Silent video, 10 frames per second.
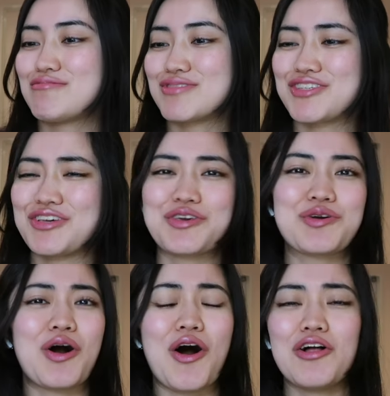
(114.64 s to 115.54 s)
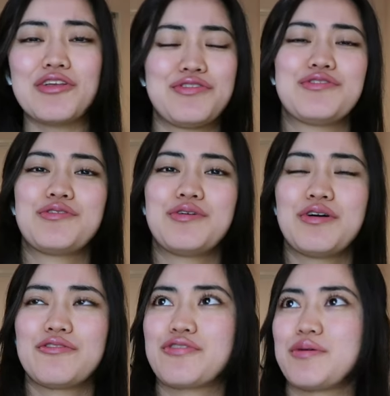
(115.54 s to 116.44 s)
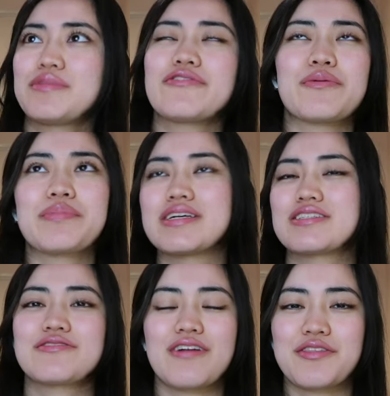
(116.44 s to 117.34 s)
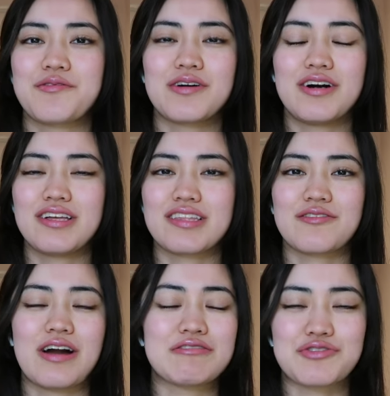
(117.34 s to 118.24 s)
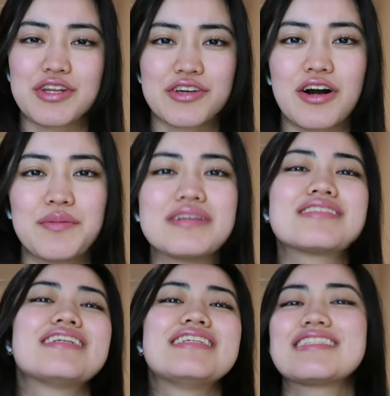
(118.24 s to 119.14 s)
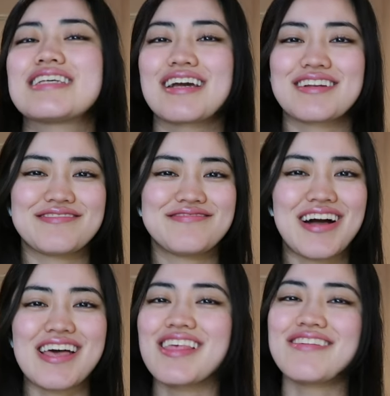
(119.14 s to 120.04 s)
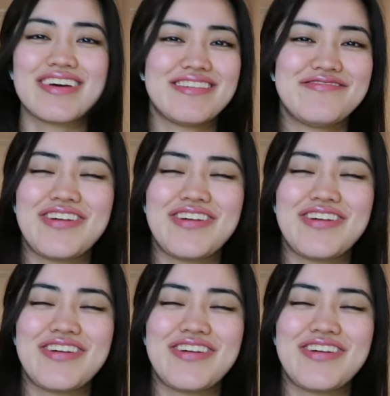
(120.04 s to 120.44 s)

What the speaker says: Seeing you, all of you from different places around the world, I was reading the comments, insane. I love it.